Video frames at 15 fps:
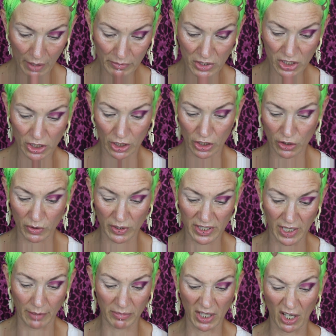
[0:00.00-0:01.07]
I'm just gonna do the
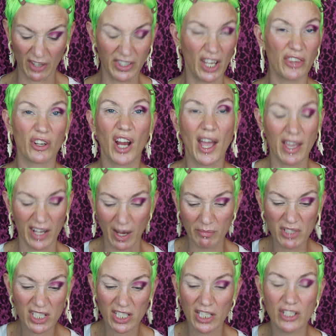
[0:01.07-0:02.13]
same thing on the other eye, and I'm
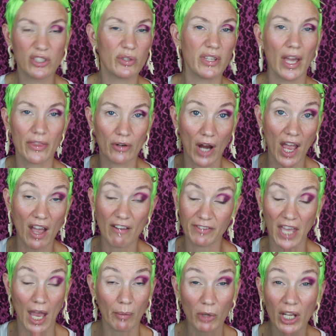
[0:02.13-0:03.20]
just gonna do the other eye off
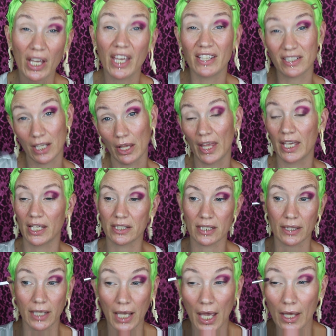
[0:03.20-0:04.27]
camera until I get to
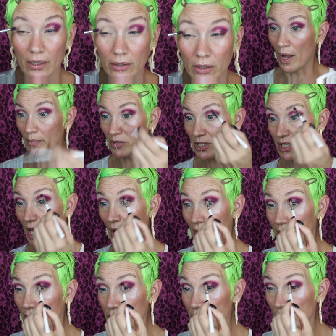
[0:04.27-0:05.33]
the end. I'm just
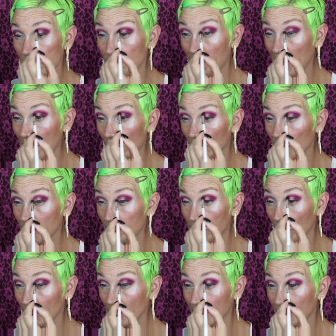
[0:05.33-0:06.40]
kind of just barely
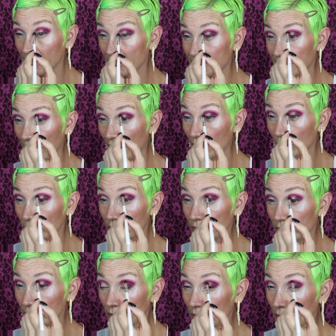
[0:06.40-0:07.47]
pulling this down.